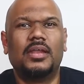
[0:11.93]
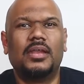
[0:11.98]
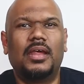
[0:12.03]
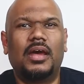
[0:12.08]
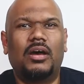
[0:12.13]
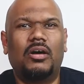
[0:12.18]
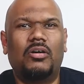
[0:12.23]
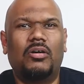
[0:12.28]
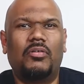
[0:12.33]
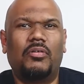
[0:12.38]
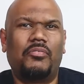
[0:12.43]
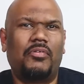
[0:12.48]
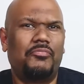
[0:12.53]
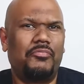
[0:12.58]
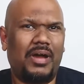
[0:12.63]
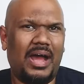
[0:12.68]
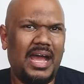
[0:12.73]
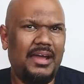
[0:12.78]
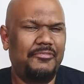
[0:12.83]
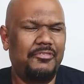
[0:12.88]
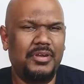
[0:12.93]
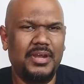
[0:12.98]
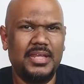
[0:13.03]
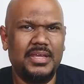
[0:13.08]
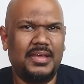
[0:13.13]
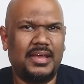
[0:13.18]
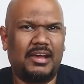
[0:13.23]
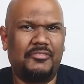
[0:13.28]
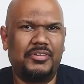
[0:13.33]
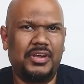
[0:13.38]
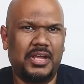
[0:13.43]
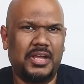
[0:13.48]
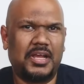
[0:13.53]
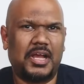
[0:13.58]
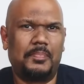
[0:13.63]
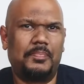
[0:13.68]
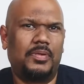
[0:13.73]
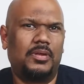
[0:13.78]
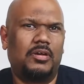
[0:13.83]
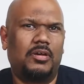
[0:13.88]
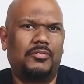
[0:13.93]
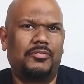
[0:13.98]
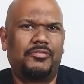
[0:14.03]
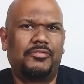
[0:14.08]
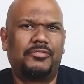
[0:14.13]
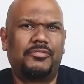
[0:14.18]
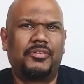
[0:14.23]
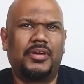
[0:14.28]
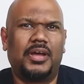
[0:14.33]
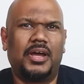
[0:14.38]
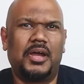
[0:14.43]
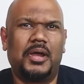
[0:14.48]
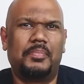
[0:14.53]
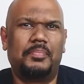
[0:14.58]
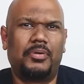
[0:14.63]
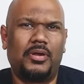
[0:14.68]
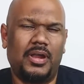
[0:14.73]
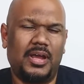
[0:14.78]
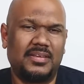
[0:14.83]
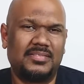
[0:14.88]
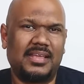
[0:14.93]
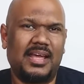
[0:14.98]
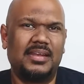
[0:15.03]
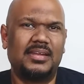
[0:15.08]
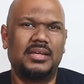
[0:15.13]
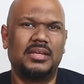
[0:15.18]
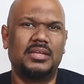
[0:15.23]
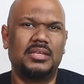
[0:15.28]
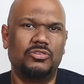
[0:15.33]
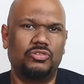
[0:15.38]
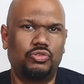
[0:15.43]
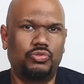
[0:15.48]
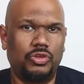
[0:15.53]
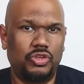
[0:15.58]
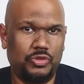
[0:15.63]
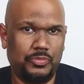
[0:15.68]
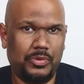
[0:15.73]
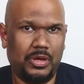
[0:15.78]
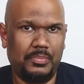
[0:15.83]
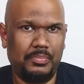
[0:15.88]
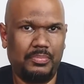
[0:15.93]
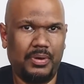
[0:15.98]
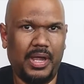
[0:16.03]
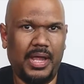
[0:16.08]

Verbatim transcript: Now, I've already covered a couple of products under the SwitchBot